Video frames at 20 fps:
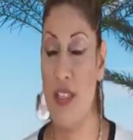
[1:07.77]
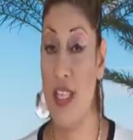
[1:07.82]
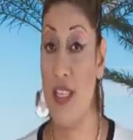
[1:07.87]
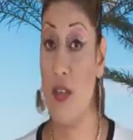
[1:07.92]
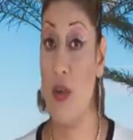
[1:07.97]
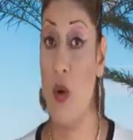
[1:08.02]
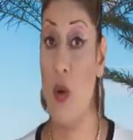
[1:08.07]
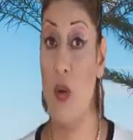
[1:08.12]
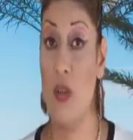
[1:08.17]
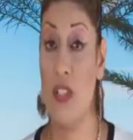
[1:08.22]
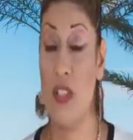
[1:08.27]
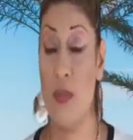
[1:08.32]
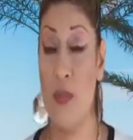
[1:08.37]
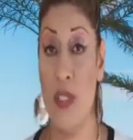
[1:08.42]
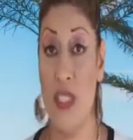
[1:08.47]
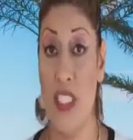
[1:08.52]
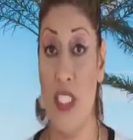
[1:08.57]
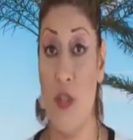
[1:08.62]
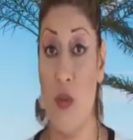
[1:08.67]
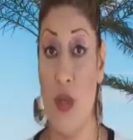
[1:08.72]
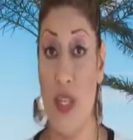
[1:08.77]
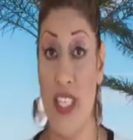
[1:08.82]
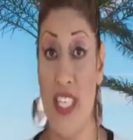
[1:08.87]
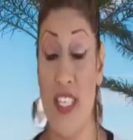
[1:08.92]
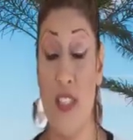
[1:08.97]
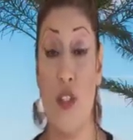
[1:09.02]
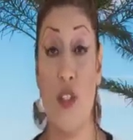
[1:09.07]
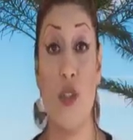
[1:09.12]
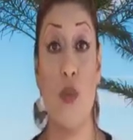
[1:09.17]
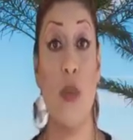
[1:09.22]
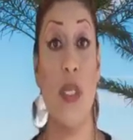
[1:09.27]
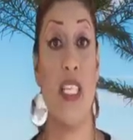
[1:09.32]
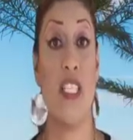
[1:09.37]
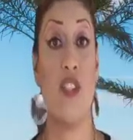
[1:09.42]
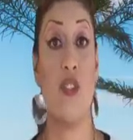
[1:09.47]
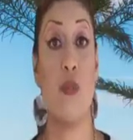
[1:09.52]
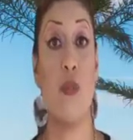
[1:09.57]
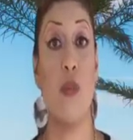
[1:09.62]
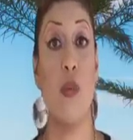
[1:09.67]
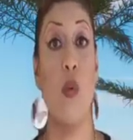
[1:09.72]
that ultimately you are here to
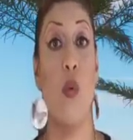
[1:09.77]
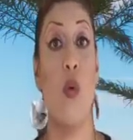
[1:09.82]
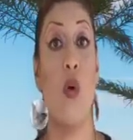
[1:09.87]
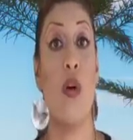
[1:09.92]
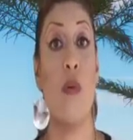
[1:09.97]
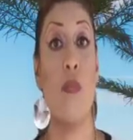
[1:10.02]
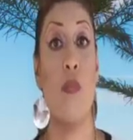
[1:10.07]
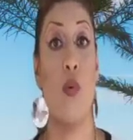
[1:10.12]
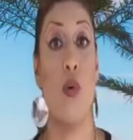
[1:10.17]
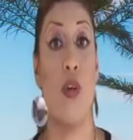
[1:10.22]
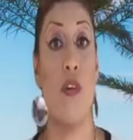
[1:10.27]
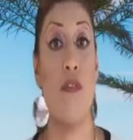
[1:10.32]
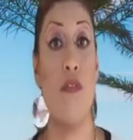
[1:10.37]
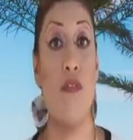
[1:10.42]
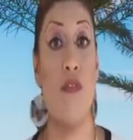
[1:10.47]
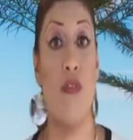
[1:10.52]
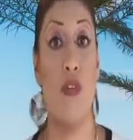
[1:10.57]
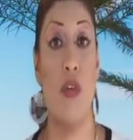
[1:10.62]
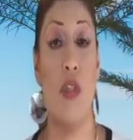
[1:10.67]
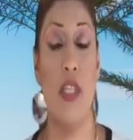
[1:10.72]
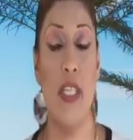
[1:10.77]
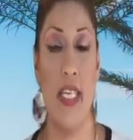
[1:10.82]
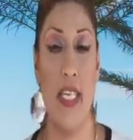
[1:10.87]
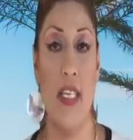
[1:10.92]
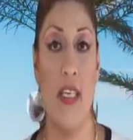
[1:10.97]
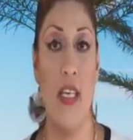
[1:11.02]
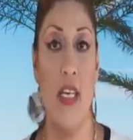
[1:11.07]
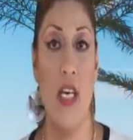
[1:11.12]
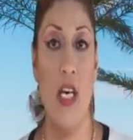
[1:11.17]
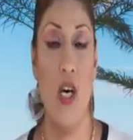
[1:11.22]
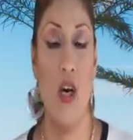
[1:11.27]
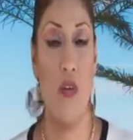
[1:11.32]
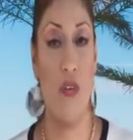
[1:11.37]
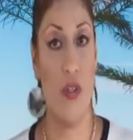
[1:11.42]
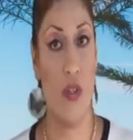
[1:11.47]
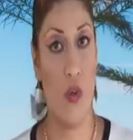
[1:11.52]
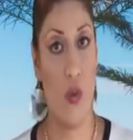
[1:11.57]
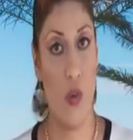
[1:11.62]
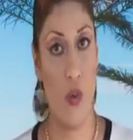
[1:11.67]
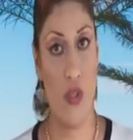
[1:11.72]
explore more fully over
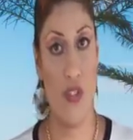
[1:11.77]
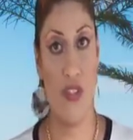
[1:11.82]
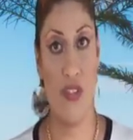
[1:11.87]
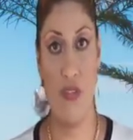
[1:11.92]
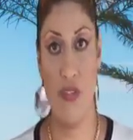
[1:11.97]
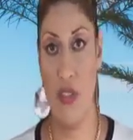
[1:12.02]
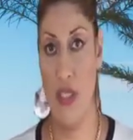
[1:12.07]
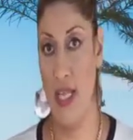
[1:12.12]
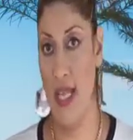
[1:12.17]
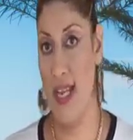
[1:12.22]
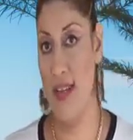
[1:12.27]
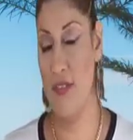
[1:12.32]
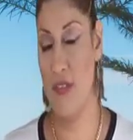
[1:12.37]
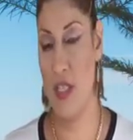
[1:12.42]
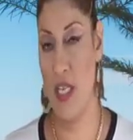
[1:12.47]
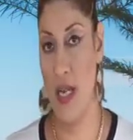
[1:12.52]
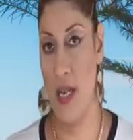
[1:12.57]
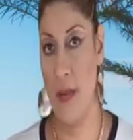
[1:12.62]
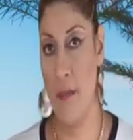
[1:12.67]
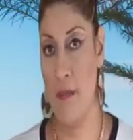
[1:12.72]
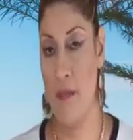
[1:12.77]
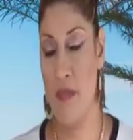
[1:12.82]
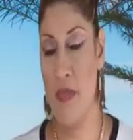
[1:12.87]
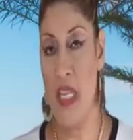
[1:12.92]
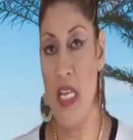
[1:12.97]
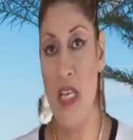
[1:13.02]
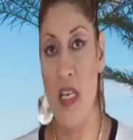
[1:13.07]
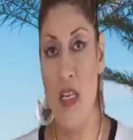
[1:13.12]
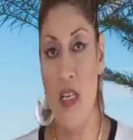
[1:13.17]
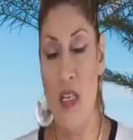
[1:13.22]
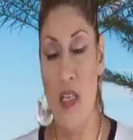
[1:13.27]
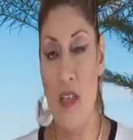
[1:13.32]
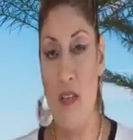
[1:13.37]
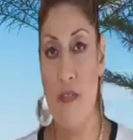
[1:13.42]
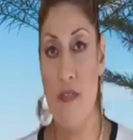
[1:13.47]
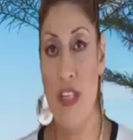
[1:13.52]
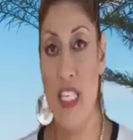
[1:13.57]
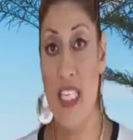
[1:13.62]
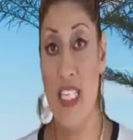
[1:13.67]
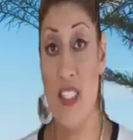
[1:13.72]
the course of a lifetime.
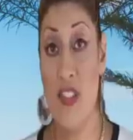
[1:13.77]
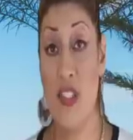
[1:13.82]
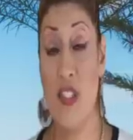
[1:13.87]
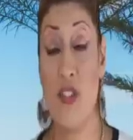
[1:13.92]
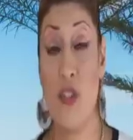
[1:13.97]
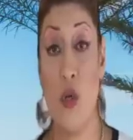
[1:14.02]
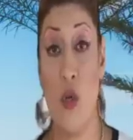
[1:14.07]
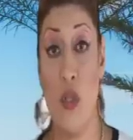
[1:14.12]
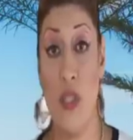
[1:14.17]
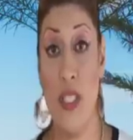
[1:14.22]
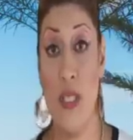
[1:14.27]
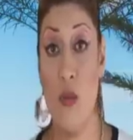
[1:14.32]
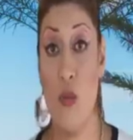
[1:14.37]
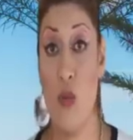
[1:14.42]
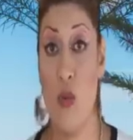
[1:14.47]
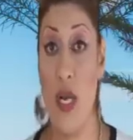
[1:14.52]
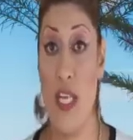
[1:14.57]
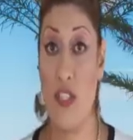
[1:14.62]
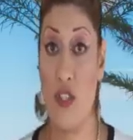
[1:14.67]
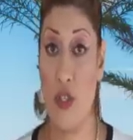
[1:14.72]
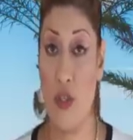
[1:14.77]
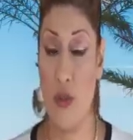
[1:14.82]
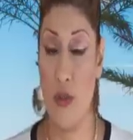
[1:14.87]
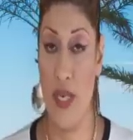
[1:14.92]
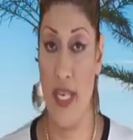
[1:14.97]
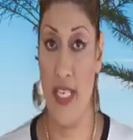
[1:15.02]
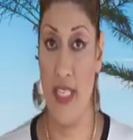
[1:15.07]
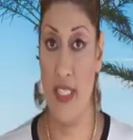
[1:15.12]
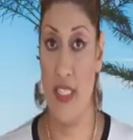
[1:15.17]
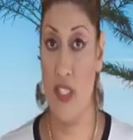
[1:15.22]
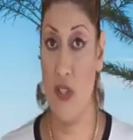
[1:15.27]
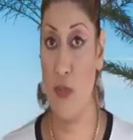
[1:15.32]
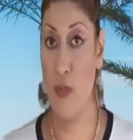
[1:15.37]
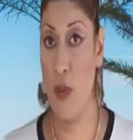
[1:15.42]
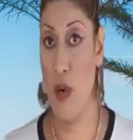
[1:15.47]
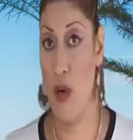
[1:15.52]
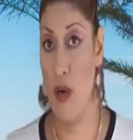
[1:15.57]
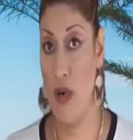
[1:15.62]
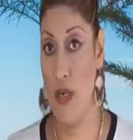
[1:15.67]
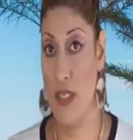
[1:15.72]
Venus is currently retrograde in this
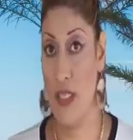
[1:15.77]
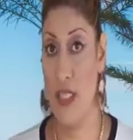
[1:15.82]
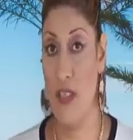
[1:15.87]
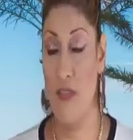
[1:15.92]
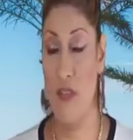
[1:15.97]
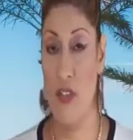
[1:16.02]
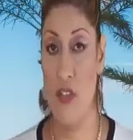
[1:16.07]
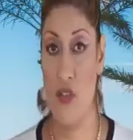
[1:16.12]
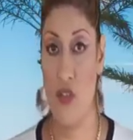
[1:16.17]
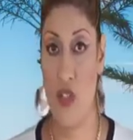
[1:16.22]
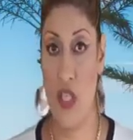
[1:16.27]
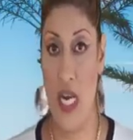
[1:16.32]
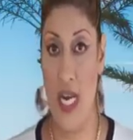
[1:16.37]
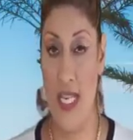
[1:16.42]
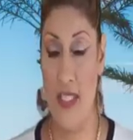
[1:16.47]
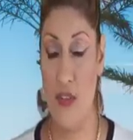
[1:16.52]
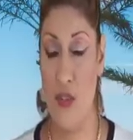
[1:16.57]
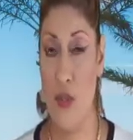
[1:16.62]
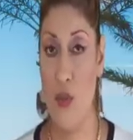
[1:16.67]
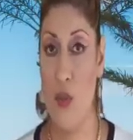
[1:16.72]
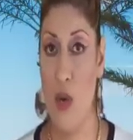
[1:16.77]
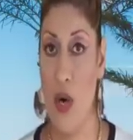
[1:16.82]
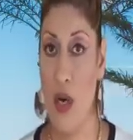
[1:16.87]
part of the sky. So you